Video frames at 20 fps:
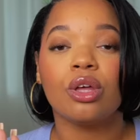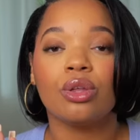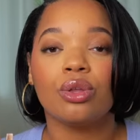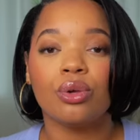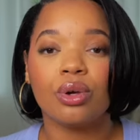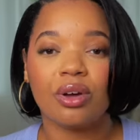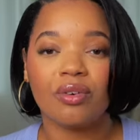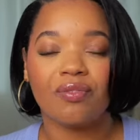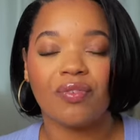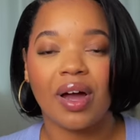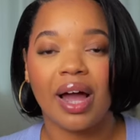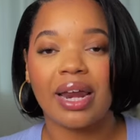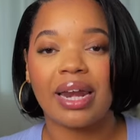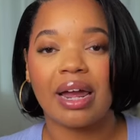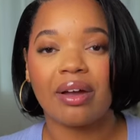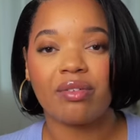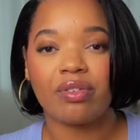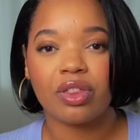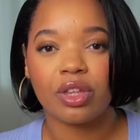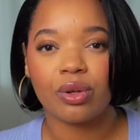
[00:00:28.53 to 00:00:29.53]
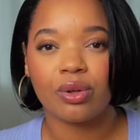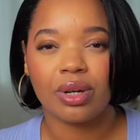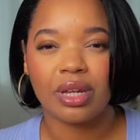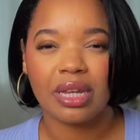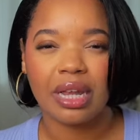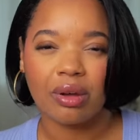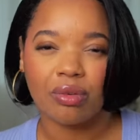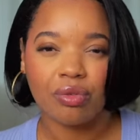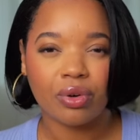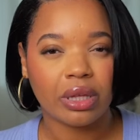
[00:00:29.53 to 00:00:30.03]
You can find everything you need
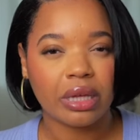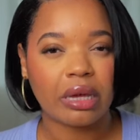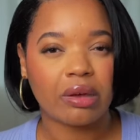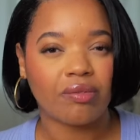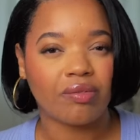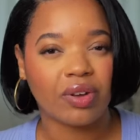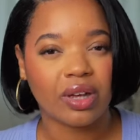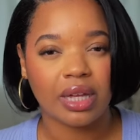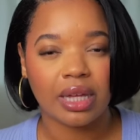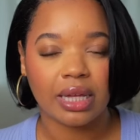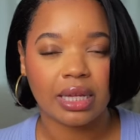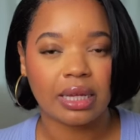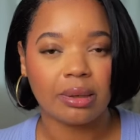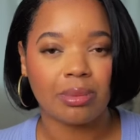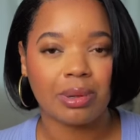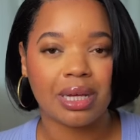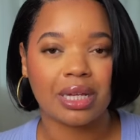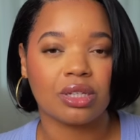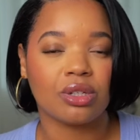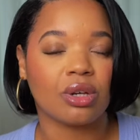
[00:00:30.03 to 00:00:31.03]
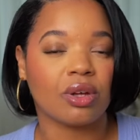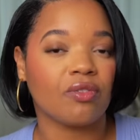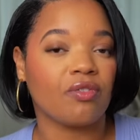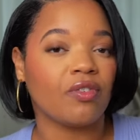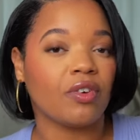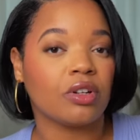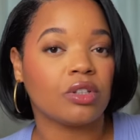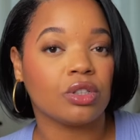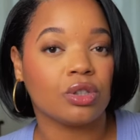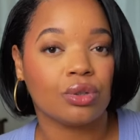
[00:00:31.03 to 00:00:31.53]
like really conveniently because you can
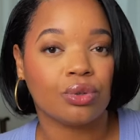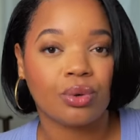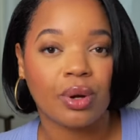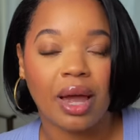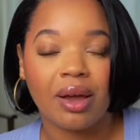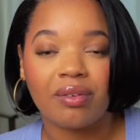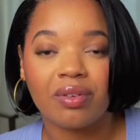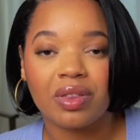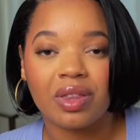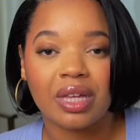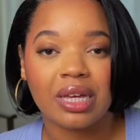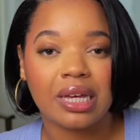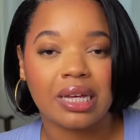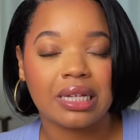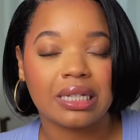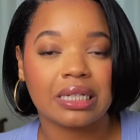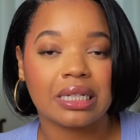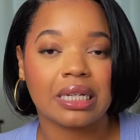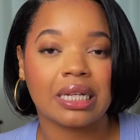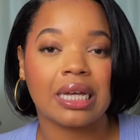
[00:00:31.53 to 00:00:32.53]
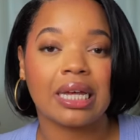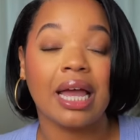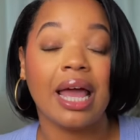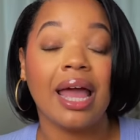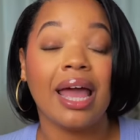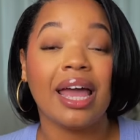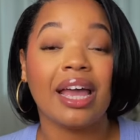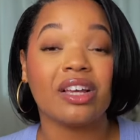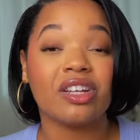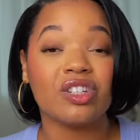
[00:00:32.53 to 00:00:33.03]
filter through everything easily
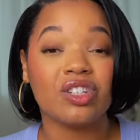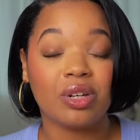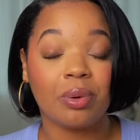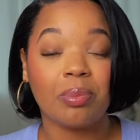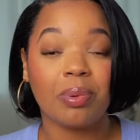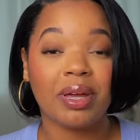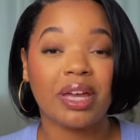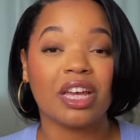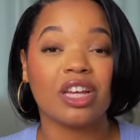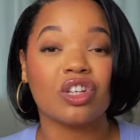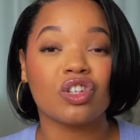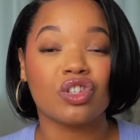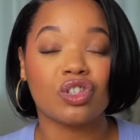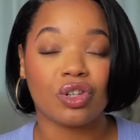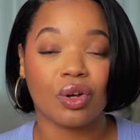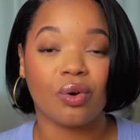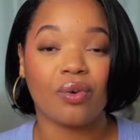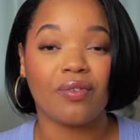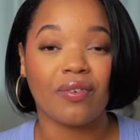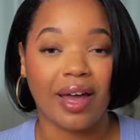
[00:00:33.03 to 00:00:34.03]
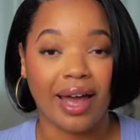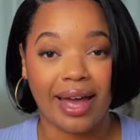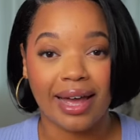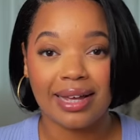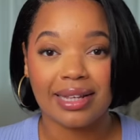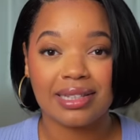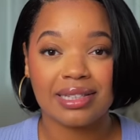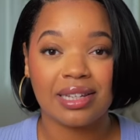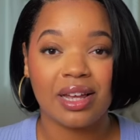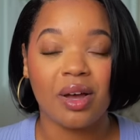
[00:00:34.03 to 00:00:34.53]
and shipping is so
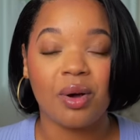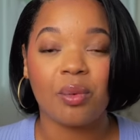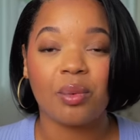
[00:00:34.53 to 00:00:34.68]
fast.